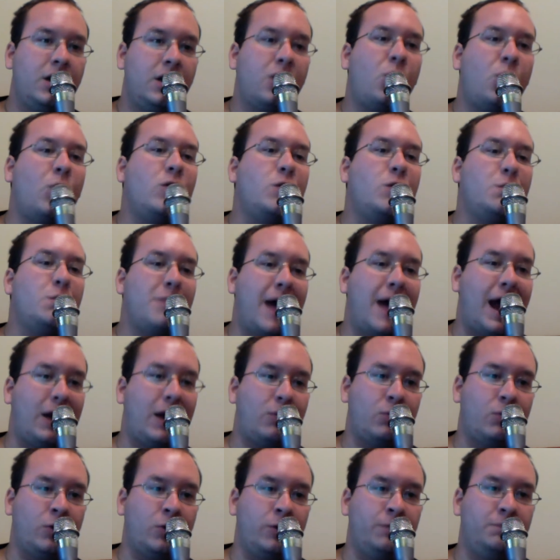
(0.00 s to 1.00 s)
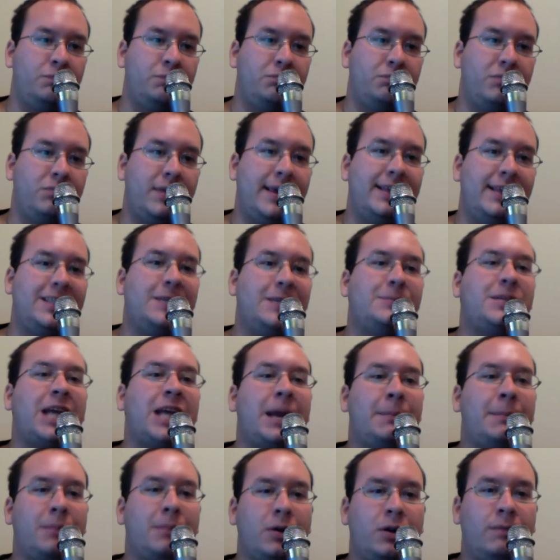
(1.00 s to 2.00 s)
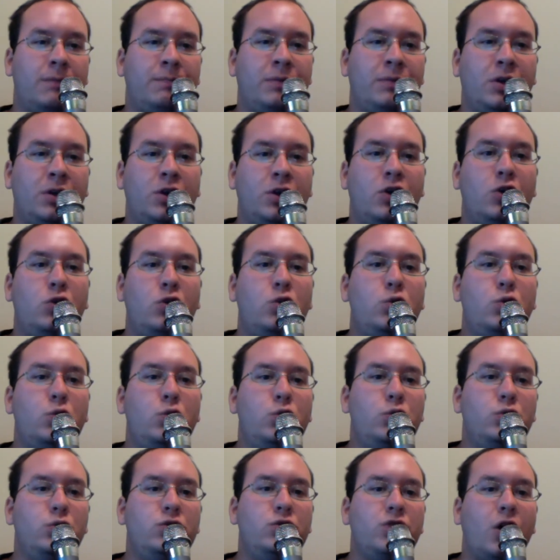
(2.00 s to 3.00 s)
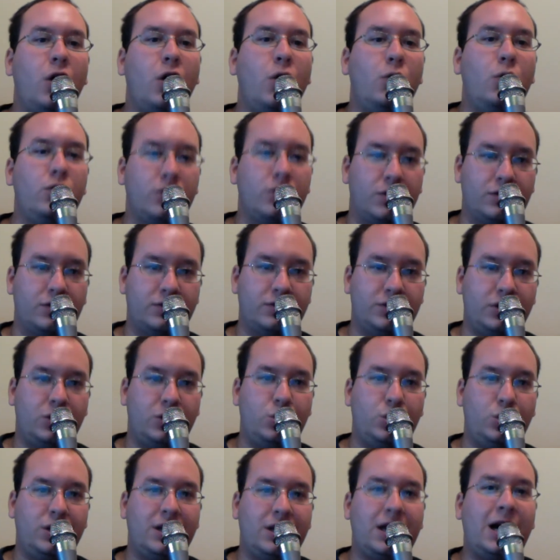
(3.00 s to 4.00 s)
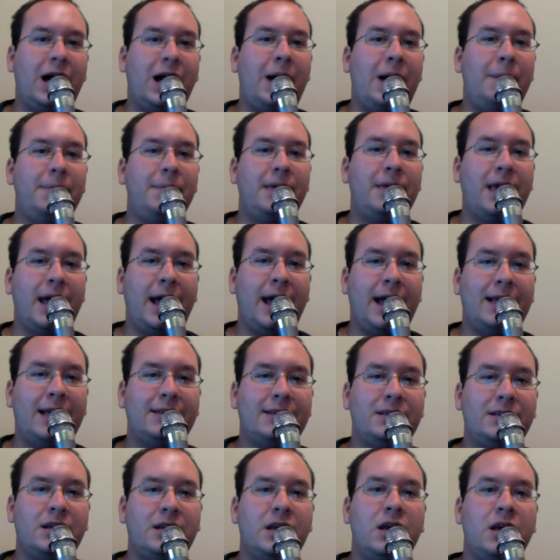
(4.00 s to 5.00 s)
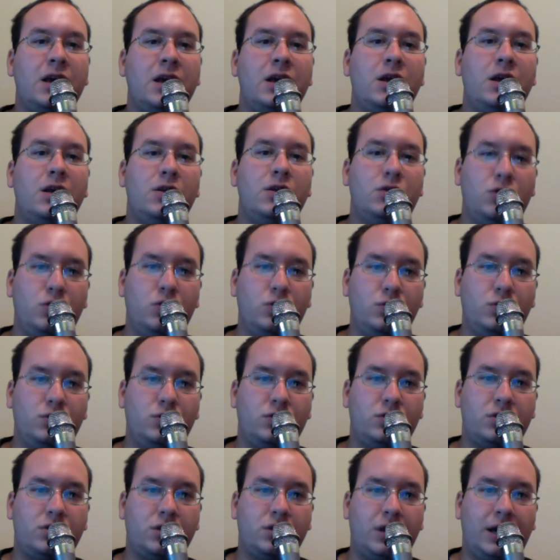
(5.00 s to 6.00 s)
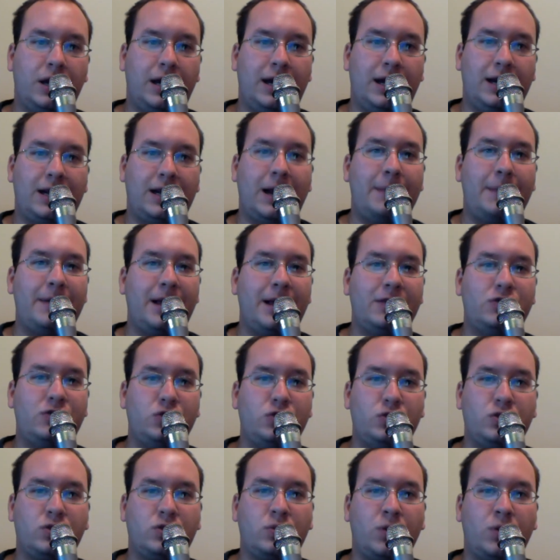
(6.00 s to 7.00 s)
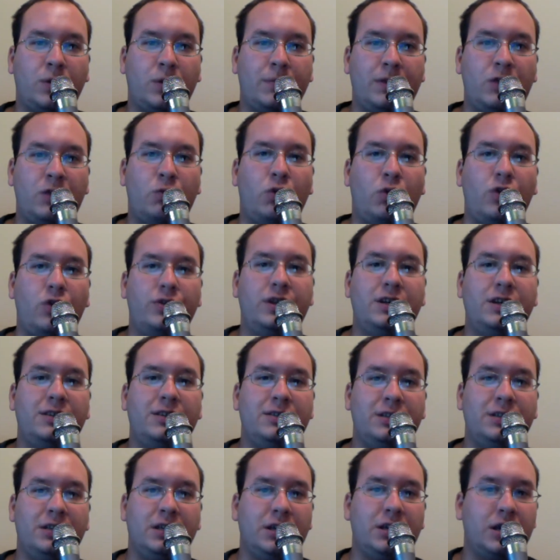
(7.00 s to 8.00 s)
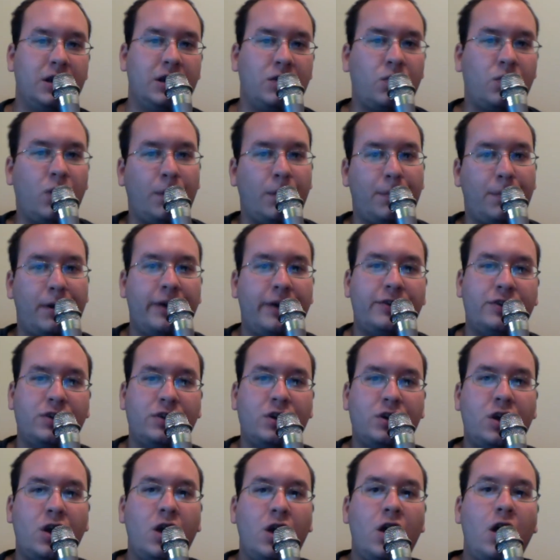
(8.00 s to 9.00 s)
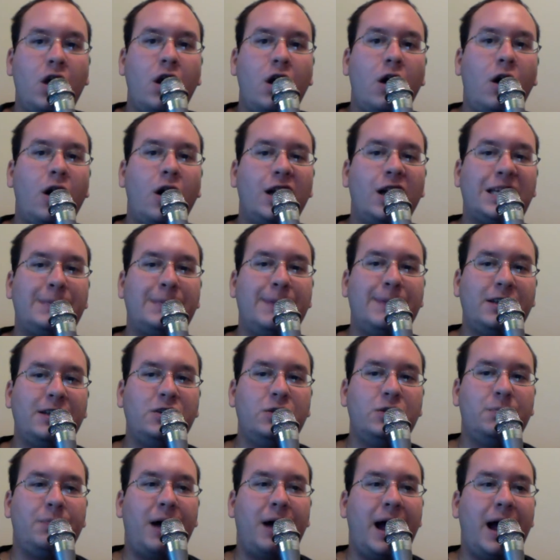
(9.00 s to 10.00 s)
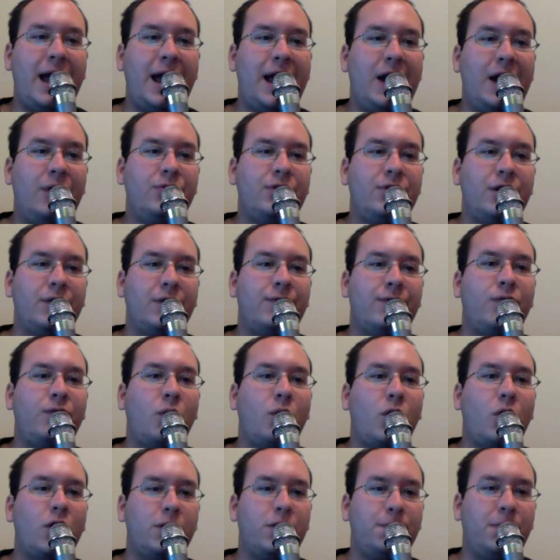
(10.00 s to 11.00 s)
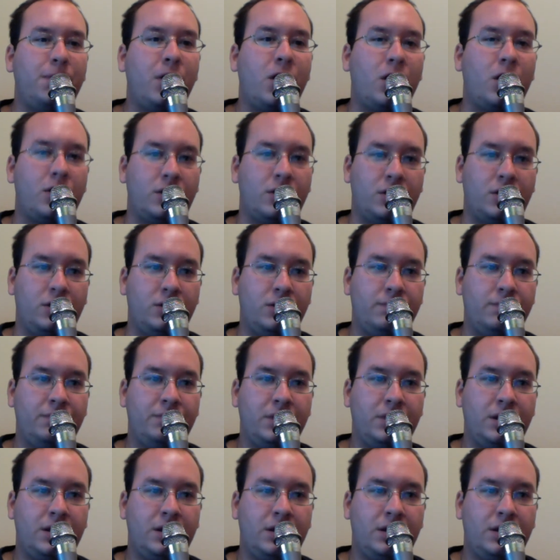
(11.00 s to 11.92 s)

According to Macworld, in September, Hulu's owners, including Comcast News Corp and the Walt Disney Corporation, are expected to buy out their fourth partner,